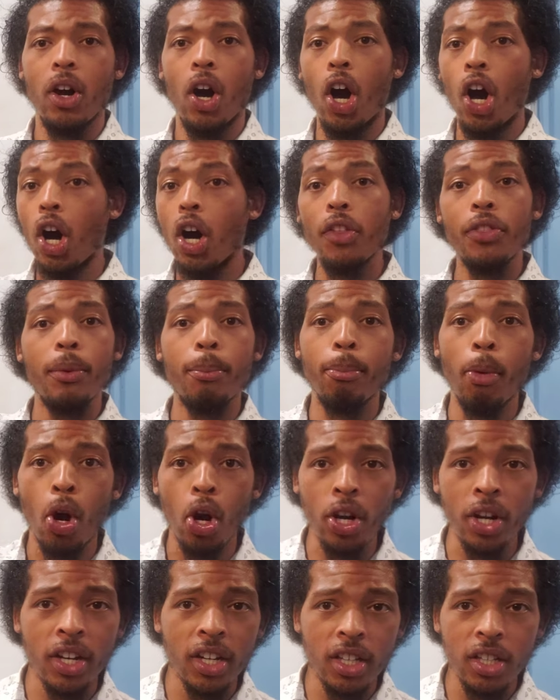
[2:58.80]
All the
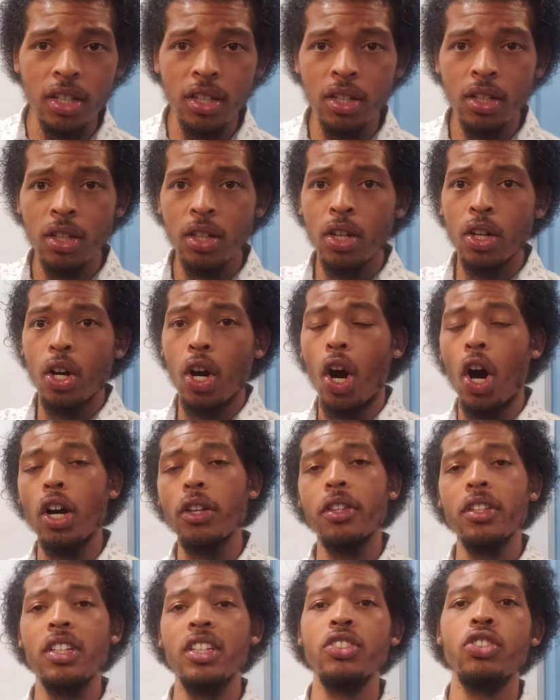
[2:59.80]
marketing, all
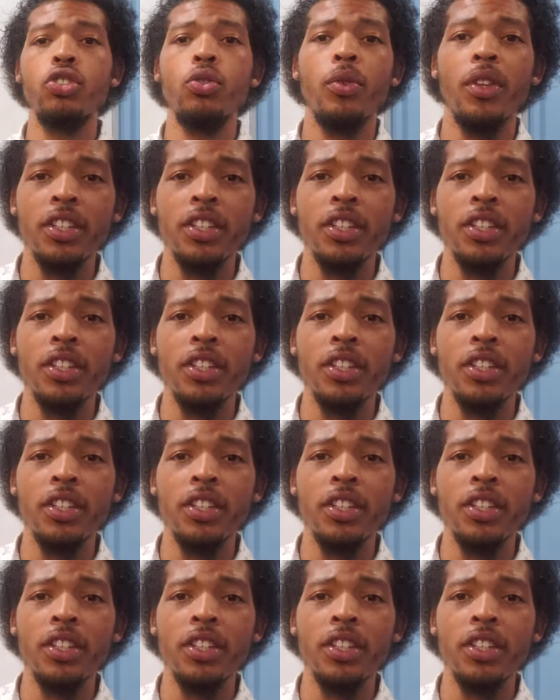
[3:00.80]
the things you